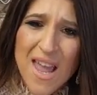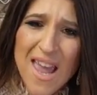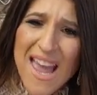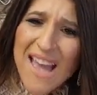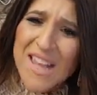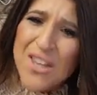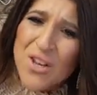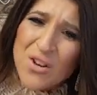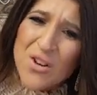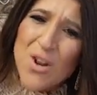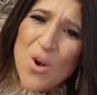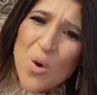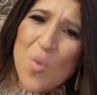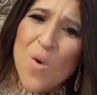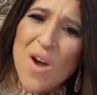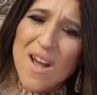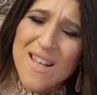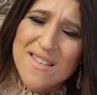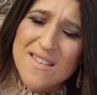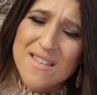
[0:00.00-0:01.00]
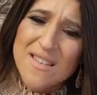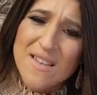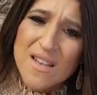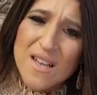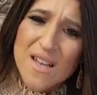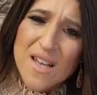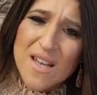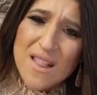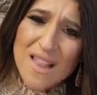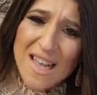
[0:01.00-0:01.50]
And you know what?
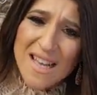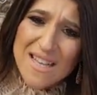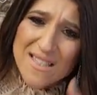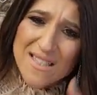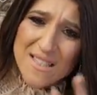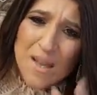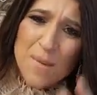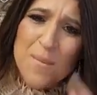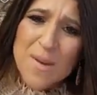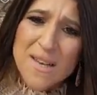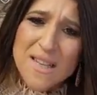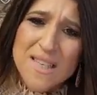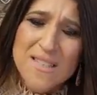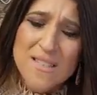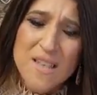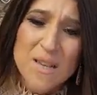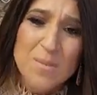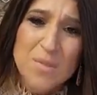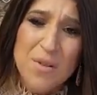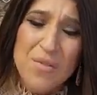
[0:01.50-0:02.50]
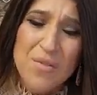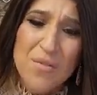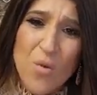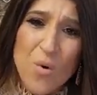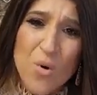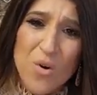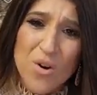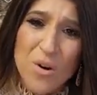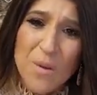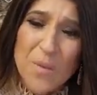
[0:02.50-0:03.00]
Like somebody said
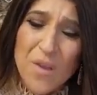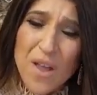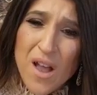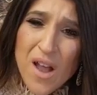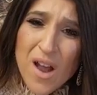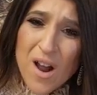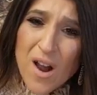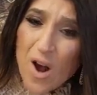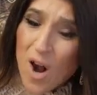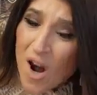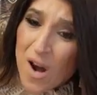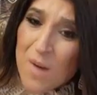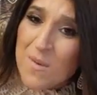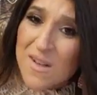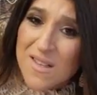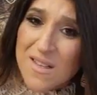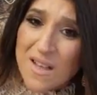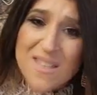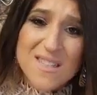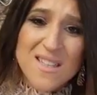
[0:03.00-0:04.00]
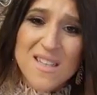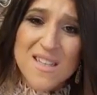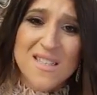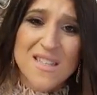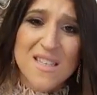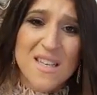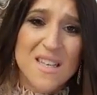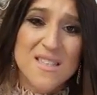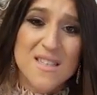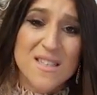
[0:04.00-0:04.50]
before, karma does
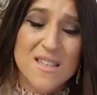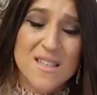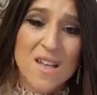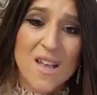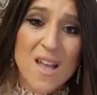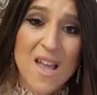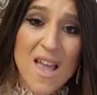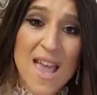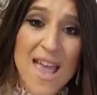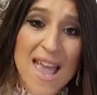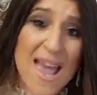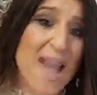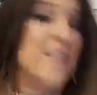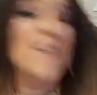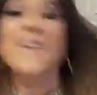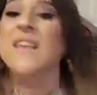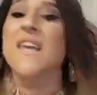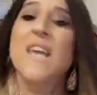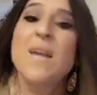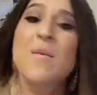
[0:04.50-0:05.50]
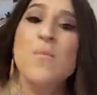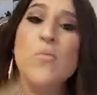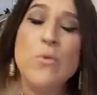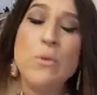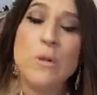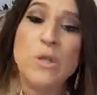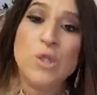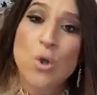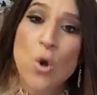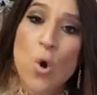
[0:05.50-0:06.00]
exist. And in Hebrew
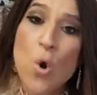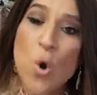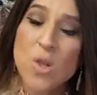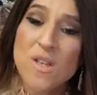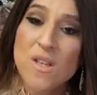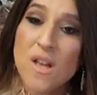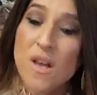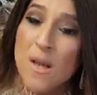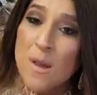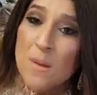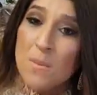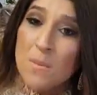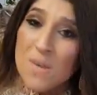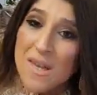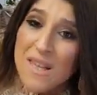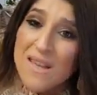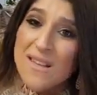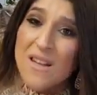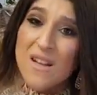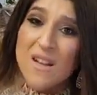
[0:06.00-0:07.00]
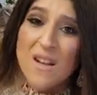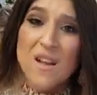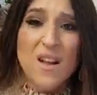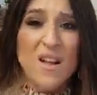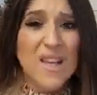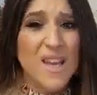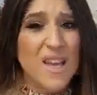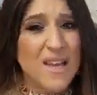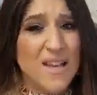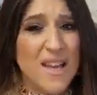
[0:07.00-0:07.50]
it's called Mida
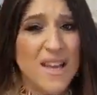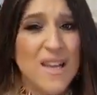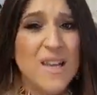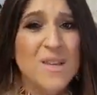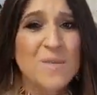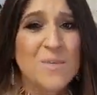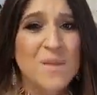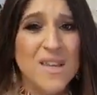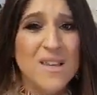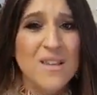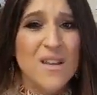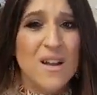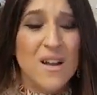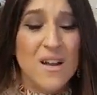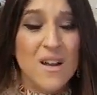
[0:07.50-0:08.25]
Keneged Mida.